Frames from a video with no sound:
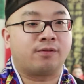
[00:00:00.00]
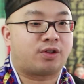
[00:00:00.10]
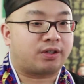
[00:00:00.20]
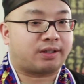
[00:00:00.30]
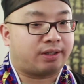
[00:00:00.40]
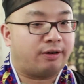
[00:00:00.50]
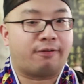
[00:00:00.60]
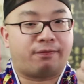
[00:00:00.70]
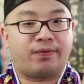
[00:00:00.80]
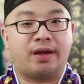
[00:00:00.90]
You
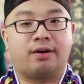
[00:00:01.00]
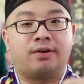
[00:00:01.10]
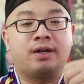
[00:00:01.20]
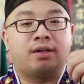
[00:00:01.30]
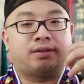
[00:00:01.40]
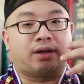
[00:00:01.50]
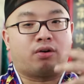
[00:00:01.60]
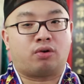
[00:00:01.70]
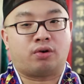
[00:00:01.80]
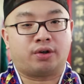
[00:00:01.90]
still feel the
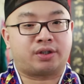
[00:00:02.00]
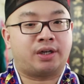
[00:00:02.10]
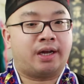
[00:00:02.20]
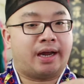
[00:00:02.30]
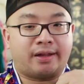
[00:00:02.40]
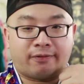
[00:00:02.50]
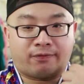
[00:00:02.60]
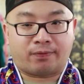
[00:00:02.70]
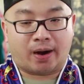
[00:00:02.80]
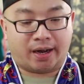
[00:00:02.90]
urge, and the
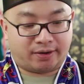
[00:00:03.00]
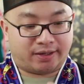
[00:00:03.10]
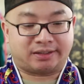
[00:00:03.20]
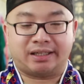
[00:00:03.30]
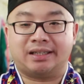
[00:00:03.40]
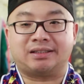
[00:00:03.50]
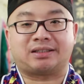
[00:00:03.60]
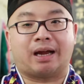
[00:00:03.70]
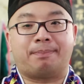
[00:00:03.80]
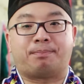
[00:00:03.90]
fire is
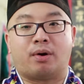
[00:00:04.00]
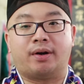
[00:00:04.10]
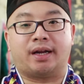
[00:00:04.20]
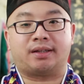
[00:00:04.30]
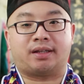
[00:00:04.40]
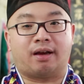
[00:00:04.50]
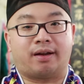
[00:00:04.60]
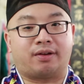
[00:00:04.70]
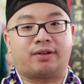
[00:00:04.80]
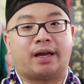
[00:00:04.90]
inside burning,
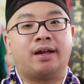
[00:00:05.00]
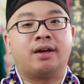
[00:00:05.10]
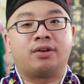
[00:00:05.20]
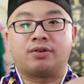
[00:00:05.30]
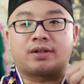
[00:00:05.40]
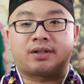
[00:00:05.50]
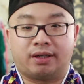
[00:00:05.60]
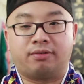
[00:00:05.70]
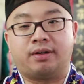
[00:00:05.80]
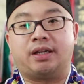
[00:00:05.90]
telling you that you
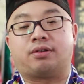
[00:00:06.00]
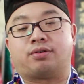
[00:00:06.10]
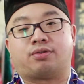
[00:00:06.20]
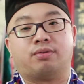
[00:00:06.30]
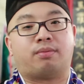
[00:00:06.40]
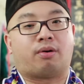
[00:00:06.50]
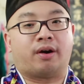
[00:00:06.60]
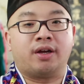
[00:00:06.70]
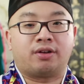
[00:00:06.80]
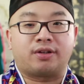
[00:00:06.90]
still need to do
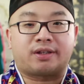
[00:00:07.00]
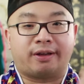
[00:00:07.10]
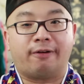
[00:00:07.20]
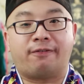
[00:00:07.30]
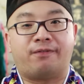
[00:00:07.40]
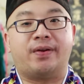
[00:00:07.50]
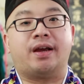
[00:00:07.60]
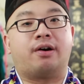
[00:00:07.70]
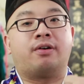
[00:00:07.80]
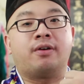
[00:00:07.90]
more. You still
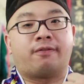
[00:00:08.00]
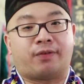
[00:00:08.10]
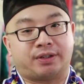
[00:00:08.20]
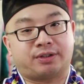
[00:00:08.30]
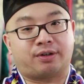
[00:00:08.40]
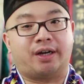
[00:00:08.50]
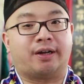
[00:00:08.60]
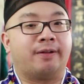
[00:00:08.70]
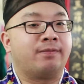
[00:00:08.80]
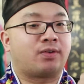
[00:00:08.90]
feel
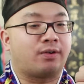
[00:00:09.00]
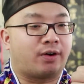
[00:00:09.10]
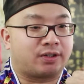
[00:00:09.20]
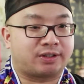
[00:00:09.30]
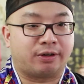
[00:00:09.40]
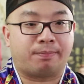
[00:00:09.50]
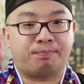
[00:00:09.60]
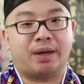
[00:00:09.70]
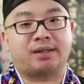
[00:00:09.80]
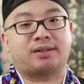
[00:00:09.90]
frustrated. You are still
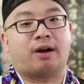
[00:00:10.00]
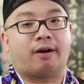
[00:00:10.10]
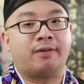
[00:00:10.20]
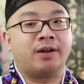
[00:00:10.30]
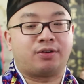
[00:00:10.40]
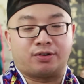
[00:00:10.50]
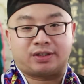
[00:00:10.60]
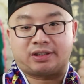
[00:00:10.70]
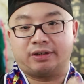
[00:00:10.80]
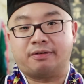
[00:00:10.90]
pissed off. You're
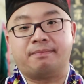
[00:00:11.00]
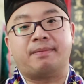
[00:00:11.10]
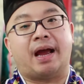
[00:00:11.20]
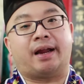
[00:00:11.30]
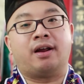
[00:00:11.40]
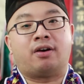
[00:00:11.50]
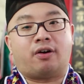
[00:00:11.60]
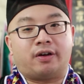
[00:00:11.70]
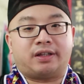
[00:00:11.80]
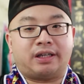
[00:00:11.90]
still mad.
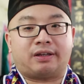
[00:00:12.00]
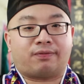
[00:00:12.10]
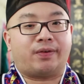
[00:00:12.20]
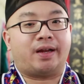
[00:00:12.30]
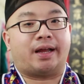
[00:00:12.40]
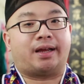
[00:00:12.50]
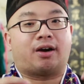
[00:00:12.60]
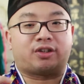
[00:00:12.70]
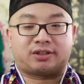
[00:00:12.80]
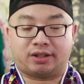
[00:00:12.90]
All these feelings
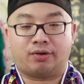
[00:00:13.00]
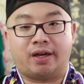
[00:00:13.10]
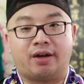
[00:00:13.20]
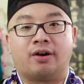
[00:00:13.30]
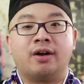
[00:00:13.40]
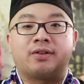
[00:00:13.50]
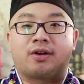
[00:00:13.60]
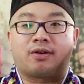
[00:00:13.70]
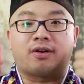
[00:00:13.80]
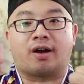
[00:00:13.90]
are still here.
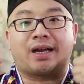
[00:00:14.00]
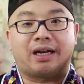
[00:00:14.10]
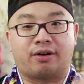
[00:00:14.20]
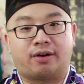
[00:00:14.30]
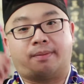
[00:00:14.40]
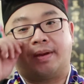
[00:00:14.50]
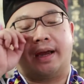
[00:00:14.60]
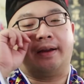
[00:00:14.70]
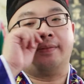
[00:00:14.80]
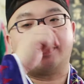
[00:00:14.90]
They're not cleared up
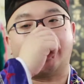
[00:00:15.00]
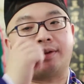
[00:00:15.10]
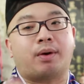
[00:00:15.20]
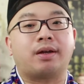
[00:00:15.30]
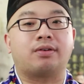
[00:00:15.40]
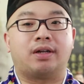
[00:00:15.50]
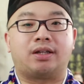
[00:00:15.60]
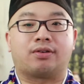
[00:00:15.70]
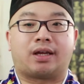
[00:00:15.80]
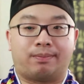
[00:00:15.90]
yet. That's why you
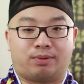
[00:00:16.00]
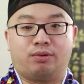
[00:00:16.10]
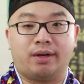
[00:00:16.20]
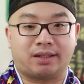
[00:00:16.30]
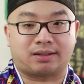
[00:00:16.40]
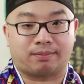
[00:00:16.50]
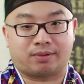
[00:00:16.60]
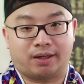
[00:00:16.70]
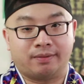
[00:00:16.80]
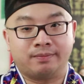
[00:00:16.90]
need to keep doing
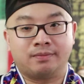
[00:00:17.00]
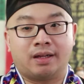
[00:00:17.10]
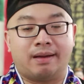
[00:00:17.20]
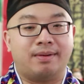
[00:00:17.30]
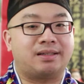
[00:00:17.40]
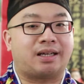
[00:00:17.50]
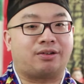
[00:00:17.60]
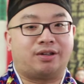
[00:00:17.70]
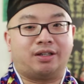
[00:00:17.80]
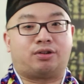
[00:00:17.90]
something. It means
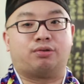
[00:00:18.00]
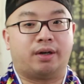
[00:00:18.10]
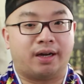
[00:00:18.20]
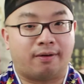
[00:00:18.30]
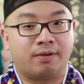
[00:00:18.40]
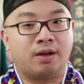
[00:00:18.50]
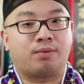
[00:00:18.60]
that you didn't do enough.